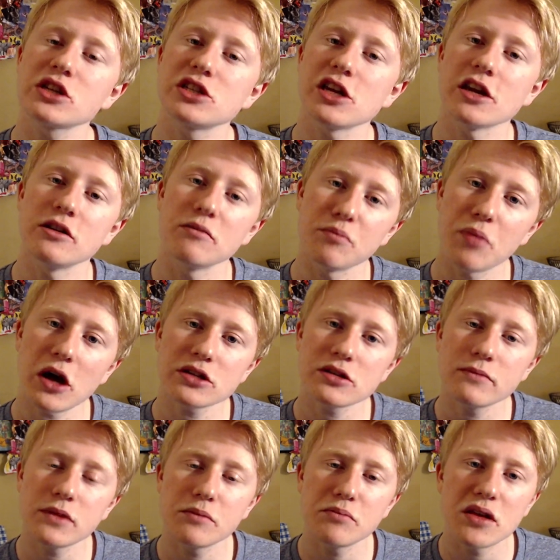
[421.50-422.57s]
stadium,
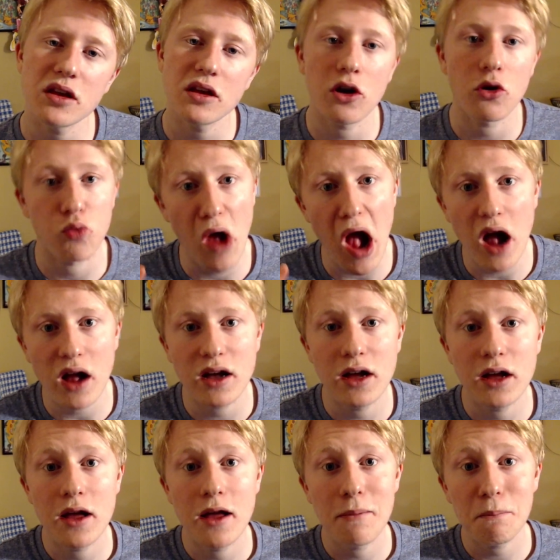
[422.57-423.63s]
possibly being a rock
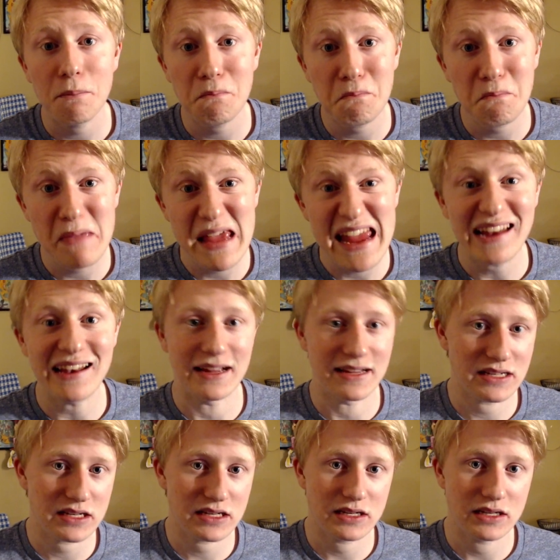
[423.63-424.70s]

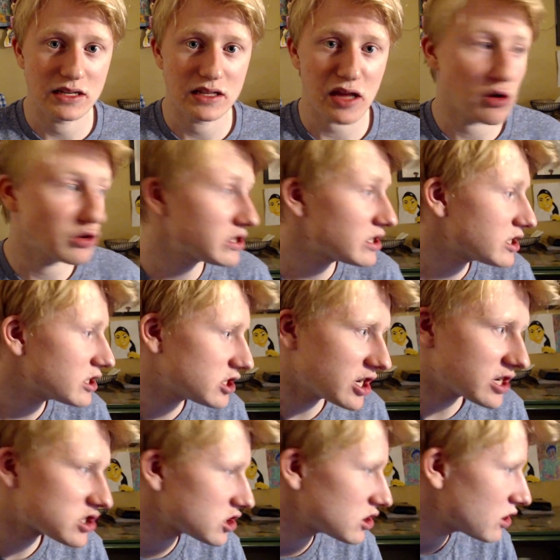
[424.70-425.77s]
penis. That was a
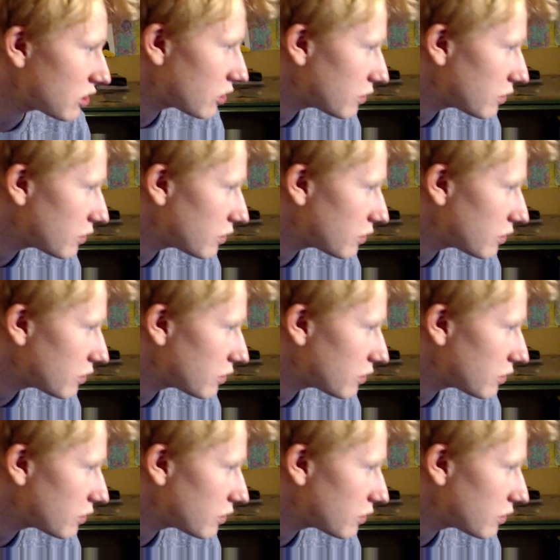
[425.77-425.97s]
suggestion.